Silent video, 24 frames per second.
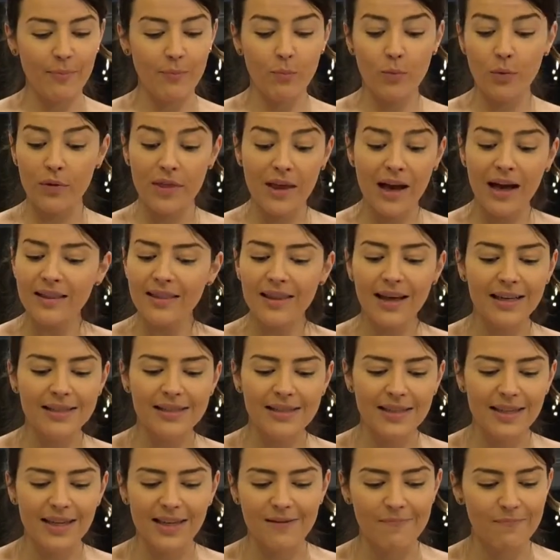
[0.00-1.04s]
Without that
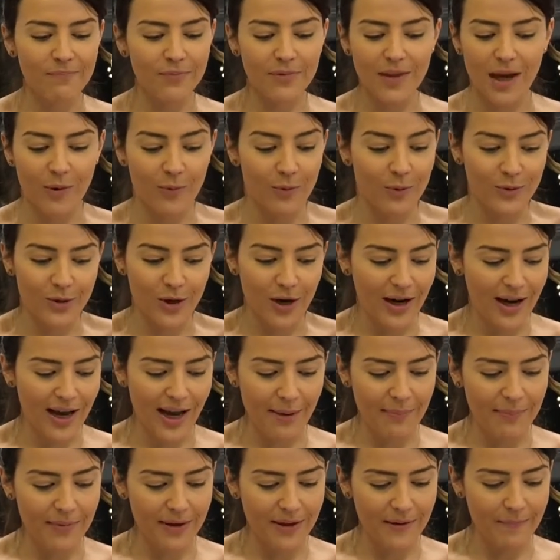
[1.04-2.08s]
skin, that will not
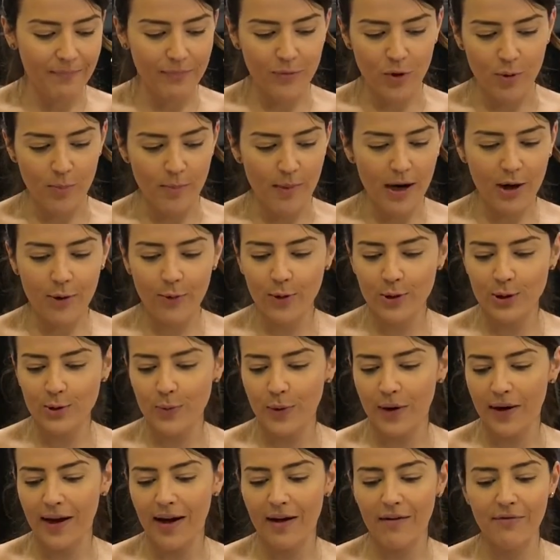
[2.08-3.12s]
happen. Your macarons
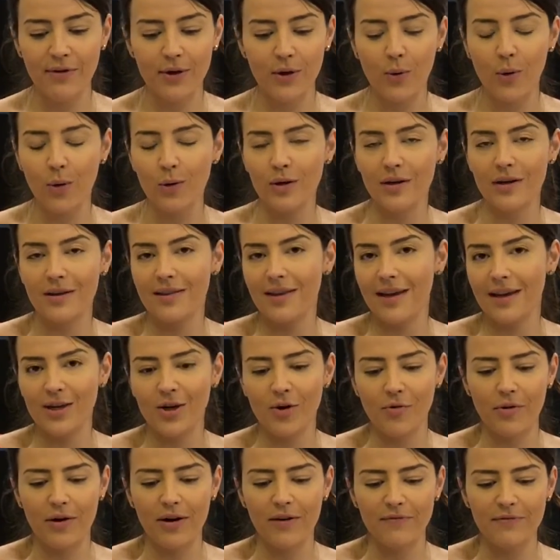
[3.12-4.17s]
won't have the quality that
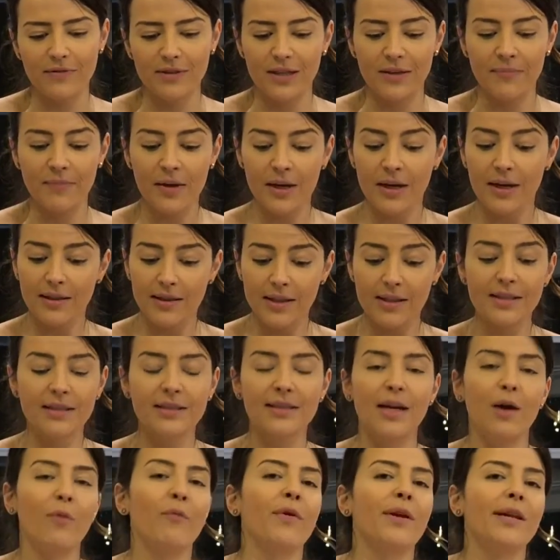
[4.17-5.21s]
you're after. This is
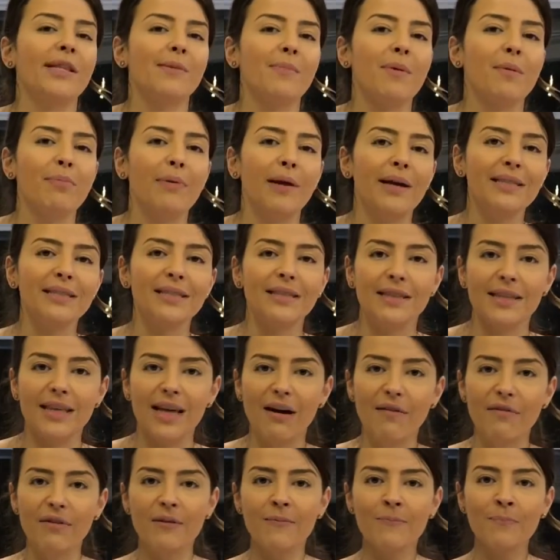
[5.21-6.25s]
now ready to be placed in the
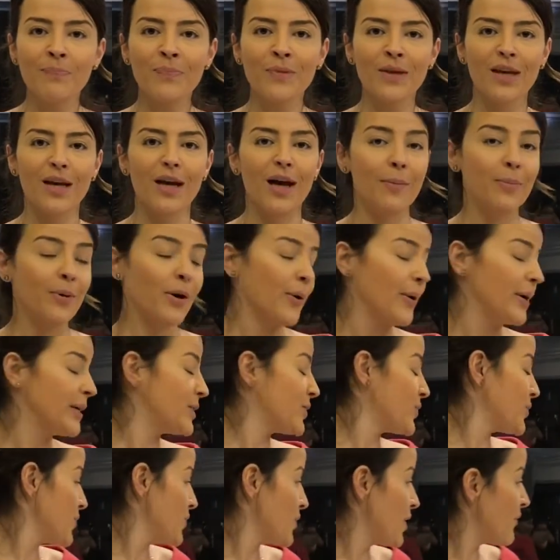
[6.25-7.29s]
oven. I've
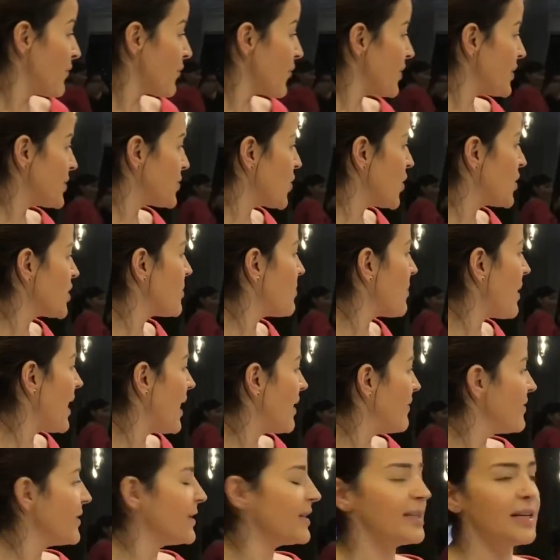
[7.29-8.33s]
already turned on
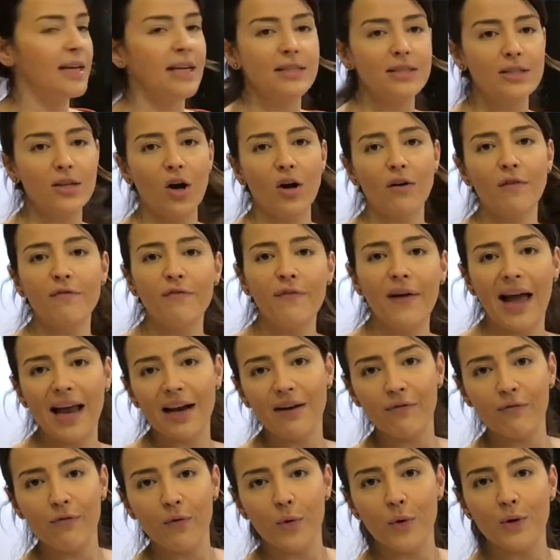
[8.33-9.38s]
my oven. It's on
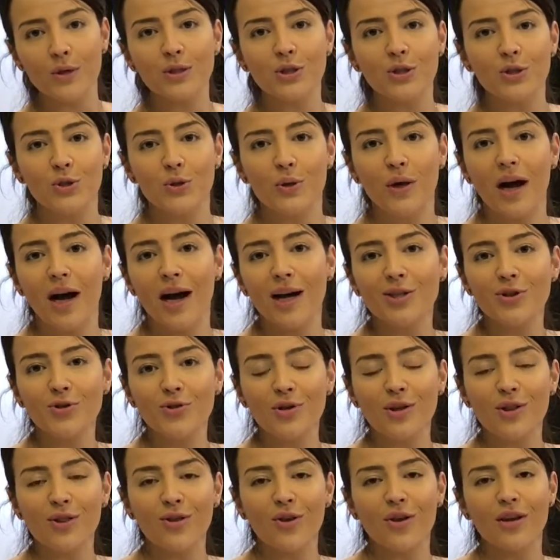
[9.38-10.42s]
fan force to
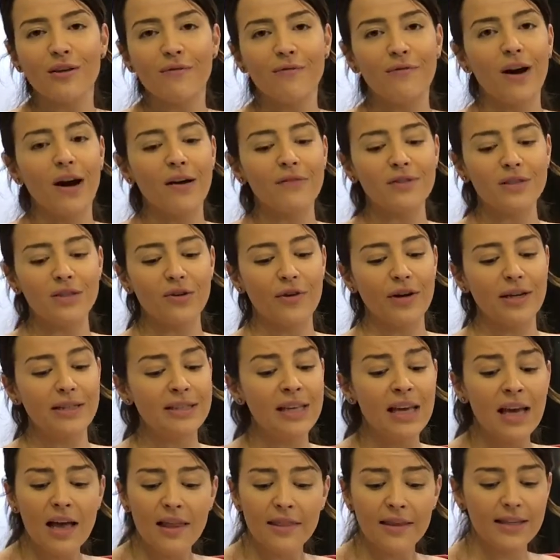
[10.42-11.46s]
135 degrees.
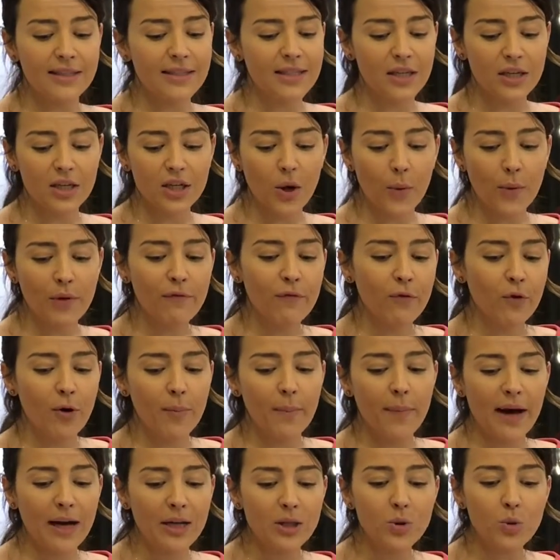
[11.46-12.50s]
These are going to go in for
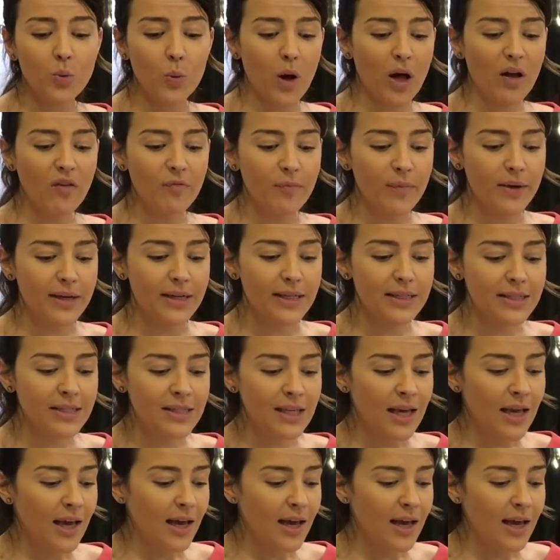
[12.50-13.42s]
about 12 minutes.